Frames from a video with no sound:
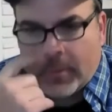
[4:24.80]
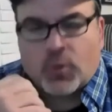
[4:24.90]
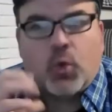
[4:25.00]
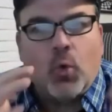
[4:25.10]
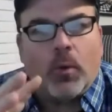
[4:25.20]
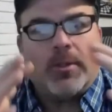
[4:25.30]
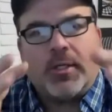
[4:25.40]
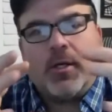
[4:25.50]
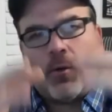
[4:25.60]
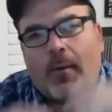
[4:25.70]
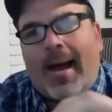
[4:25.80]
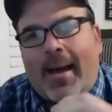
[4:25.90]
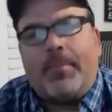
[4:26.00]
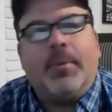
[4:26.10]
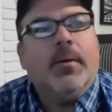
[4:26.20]
tool that you can
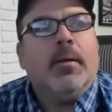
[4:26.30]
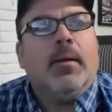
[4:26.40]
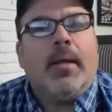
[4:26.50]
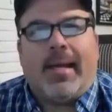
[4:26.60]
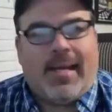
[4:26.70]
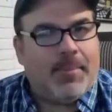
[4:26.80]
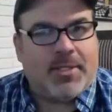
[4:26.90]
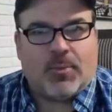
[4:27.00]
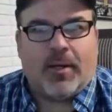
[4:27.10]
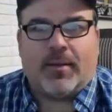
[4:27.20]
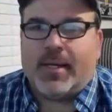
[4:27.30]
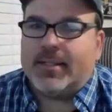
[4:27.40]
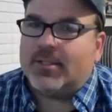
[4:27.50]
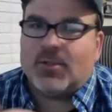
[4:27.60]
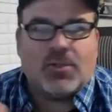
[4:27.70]
grab an image with. It's
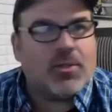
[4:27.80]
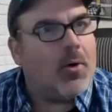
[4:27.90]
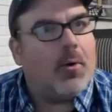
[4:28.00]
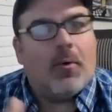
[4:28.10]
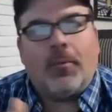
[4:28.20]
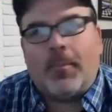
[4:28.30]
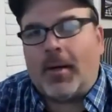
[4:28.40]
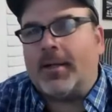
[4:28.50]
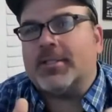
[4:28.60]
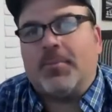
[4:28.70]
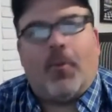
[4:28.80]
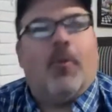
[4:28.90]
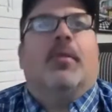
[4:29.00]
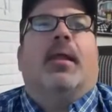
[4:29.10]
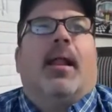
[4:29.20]
so much more
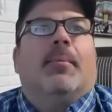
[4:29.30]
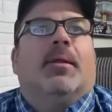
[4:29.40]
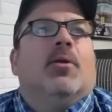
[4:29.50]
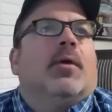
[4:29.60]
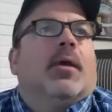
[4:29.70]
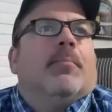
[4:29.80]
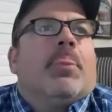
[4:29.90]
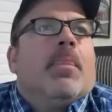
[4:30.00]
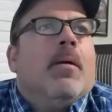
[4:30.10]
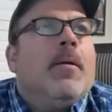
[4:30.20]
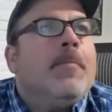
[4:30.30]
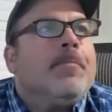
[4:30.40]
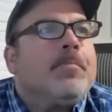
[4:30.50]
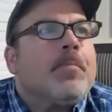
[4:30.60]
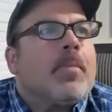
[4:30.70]
than that. I mean, you can
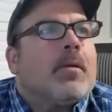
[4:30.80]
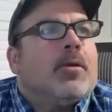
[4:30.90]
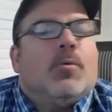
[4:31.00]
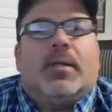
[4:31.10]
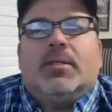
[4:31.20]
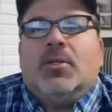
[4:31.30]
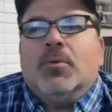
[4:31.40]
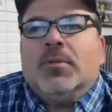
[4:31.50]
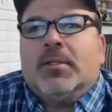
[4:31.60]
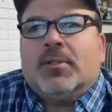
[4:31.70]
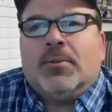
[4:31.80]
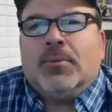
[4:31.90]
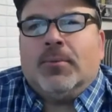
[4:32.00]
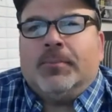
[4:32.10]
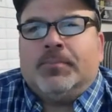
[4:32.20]
use it
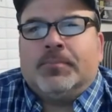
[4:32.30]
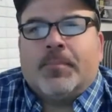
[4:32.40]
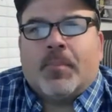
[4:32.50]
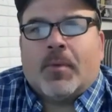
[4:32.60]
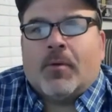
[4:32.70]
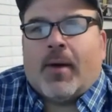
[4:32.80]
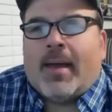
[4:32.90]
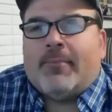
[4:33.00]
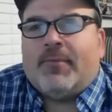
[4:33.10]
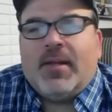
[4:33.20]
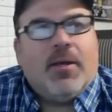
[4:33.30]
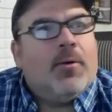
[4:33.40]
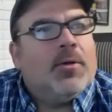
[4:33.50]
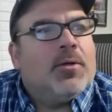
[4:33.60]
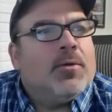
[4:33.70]
to grab video,
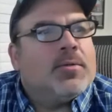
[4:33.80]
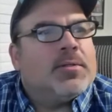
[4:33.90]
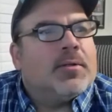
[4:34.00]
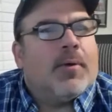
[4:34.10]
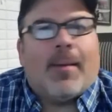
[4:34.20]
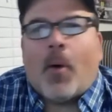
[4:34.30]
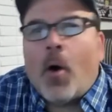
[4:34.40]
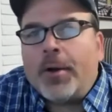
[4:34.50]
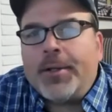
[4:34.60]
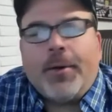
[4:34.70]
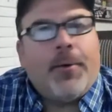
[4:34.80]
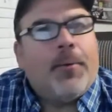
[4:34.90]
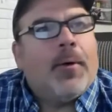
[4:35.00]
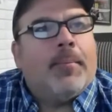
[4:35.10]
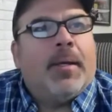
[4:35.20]
you can use it to grab
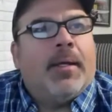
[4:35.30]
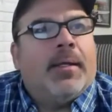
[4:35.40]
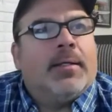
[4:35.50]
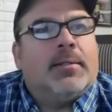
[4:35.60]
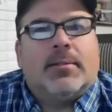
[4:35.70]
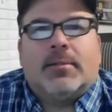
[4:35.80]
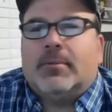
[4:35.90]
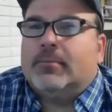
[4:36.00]
audio. I mean, it's